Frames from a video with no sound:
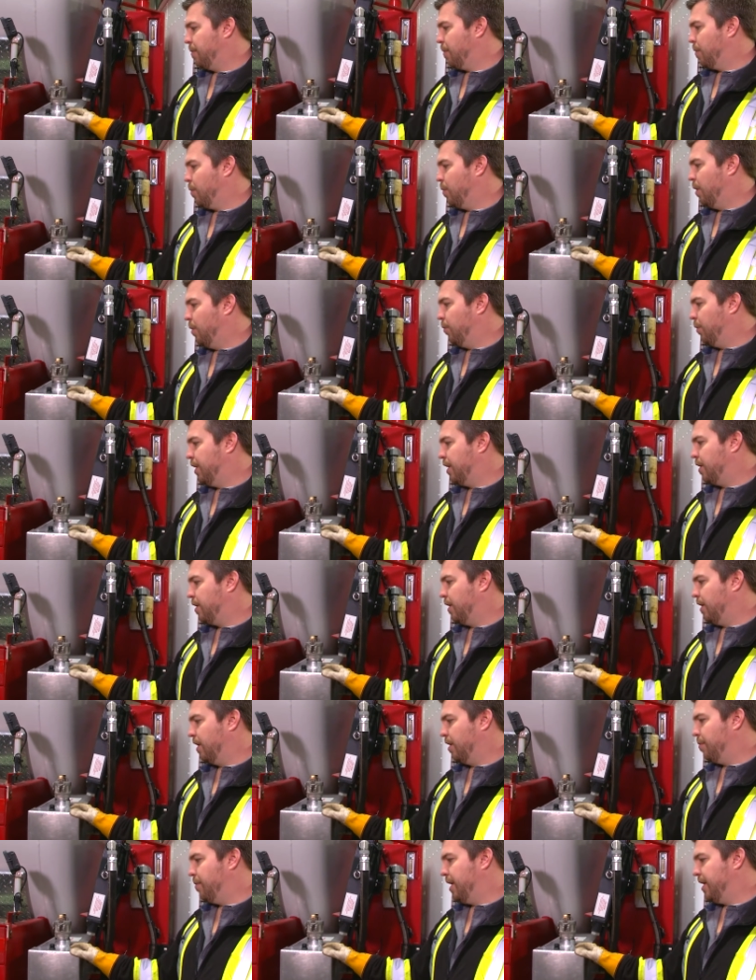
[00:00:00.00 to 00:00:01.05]
what we
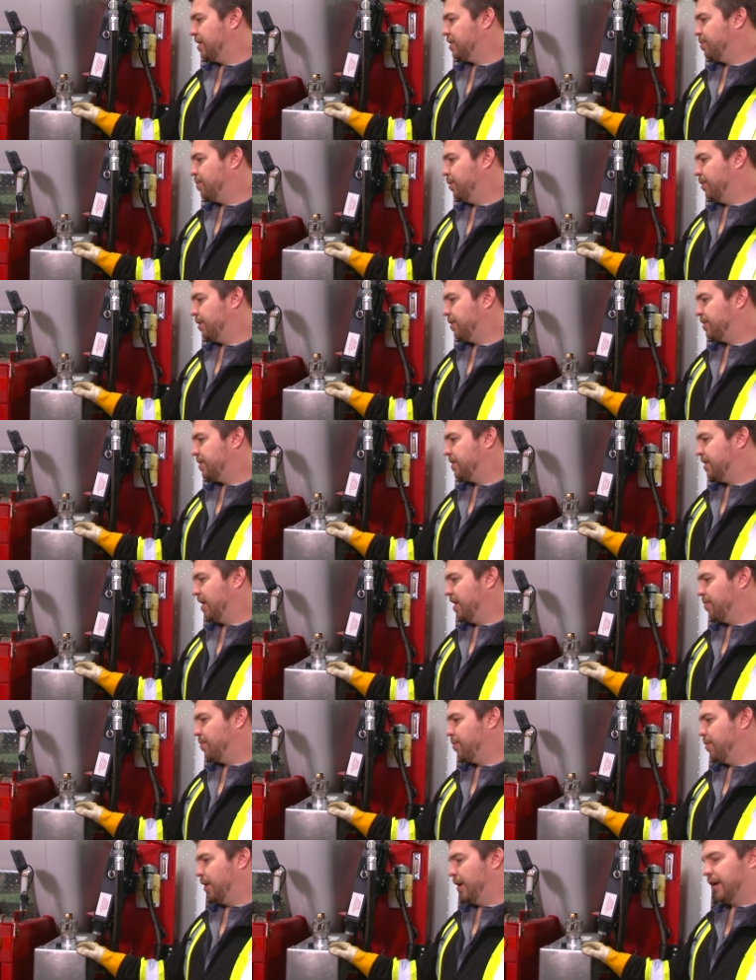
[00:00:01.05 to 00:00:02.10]
call a Massport
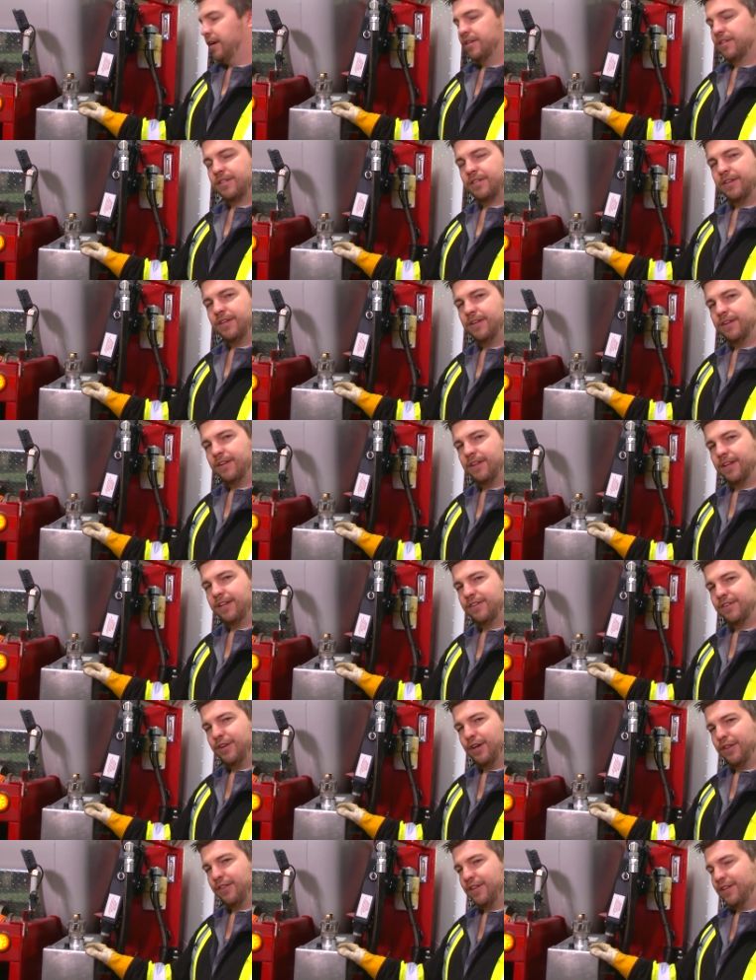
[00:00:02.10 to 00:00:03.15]
Stink Box. That's
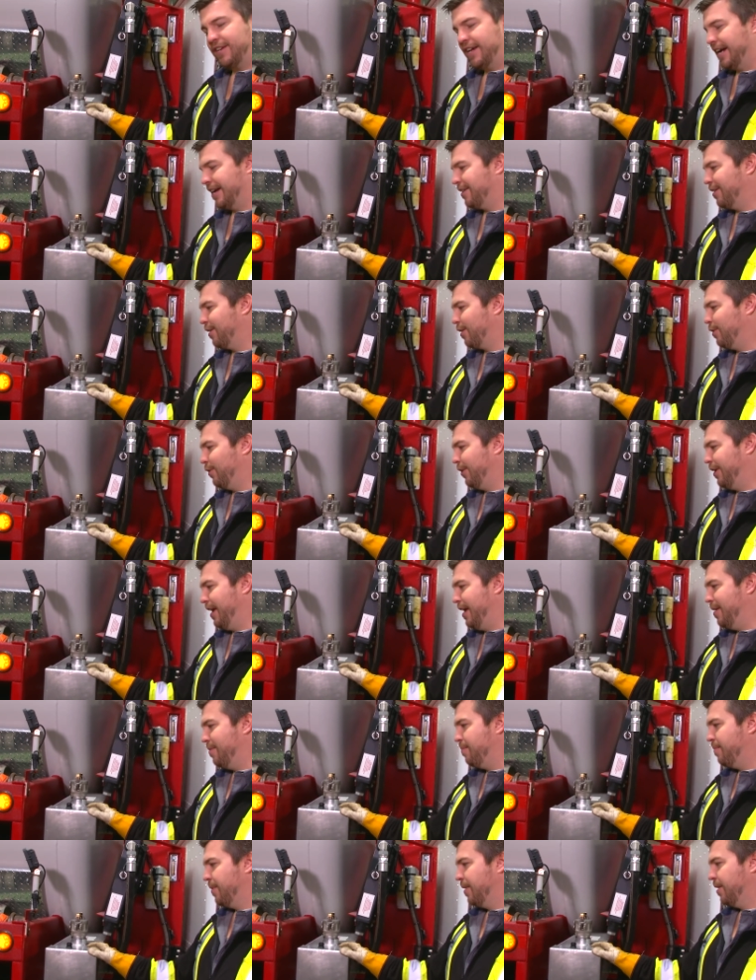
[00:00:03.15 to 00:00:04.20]
not the technical
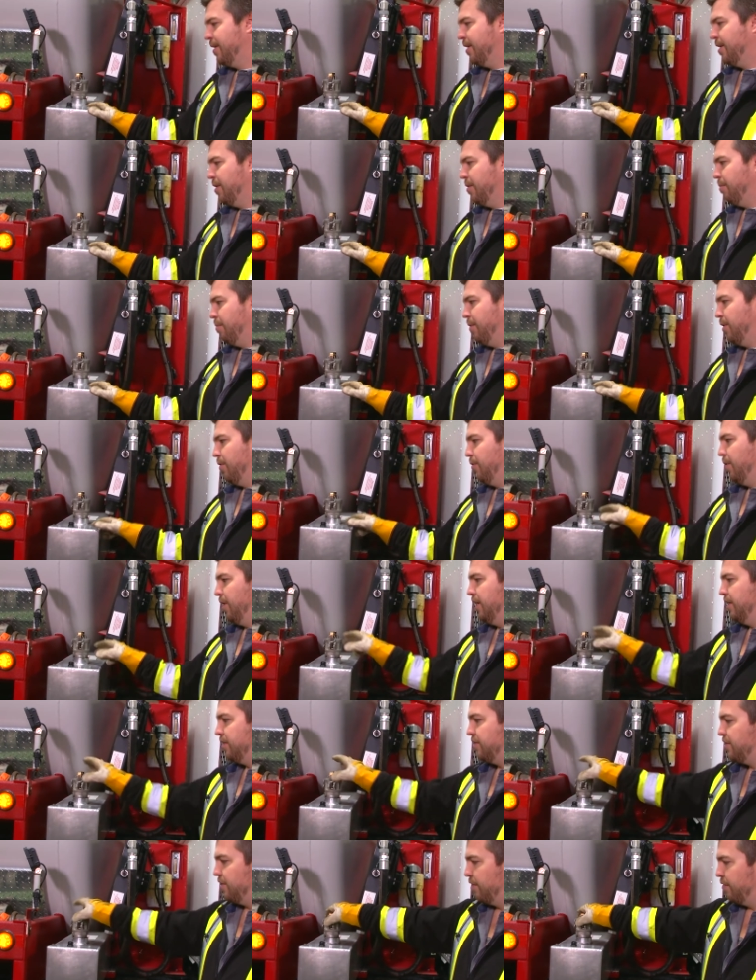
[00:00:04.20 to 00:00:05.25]
name, but we
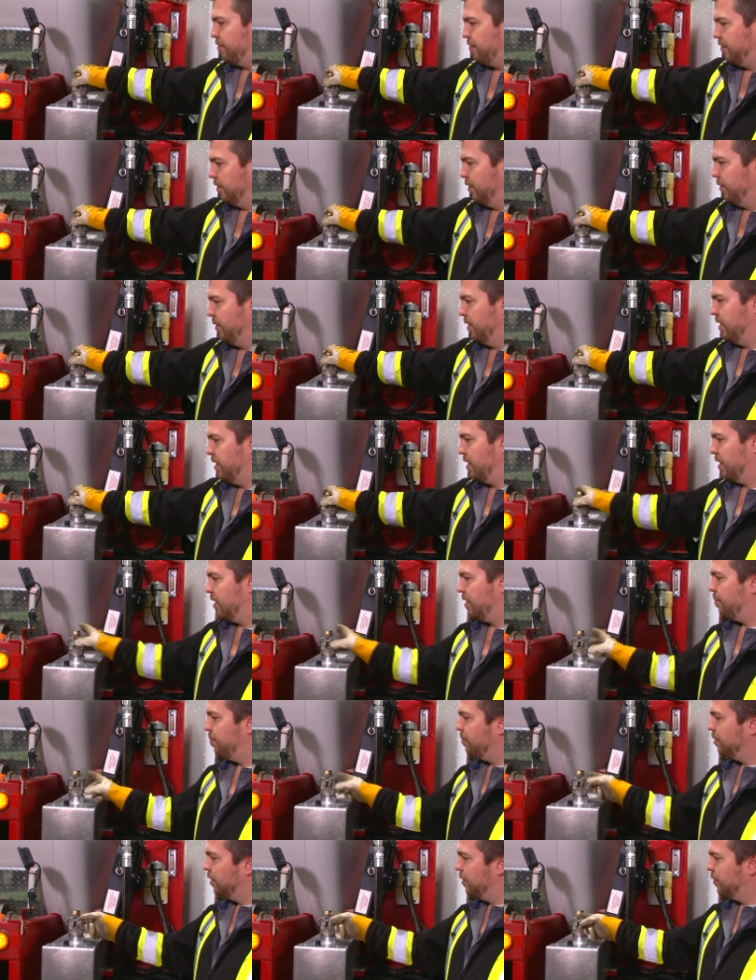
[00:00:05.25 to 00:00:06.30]
insert fluid
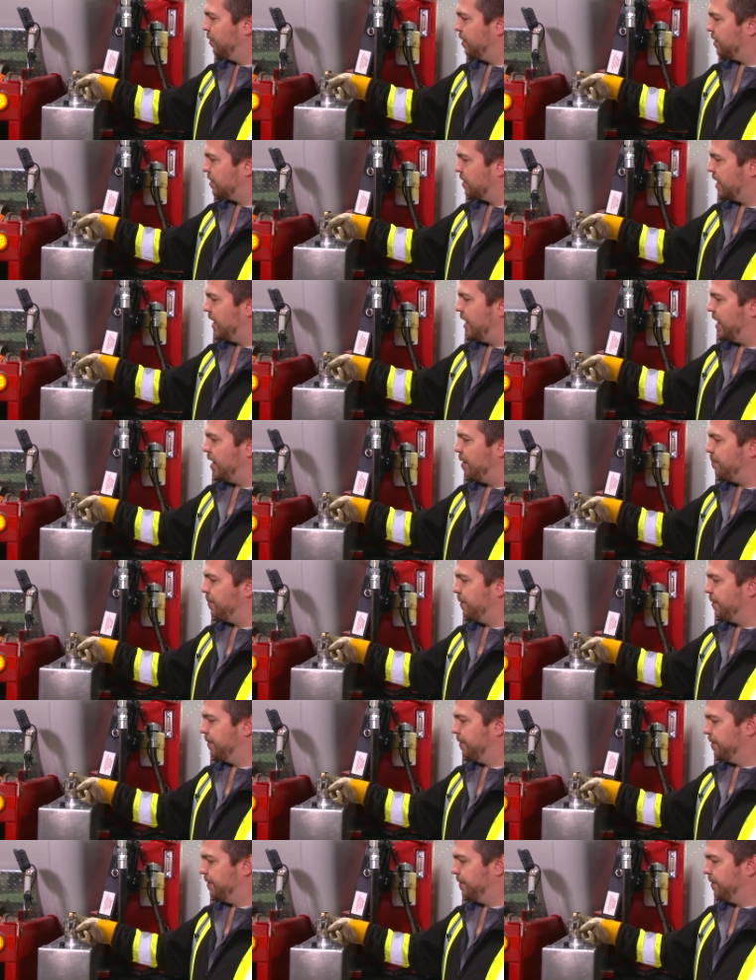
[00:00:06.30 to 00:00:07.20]
below this cap,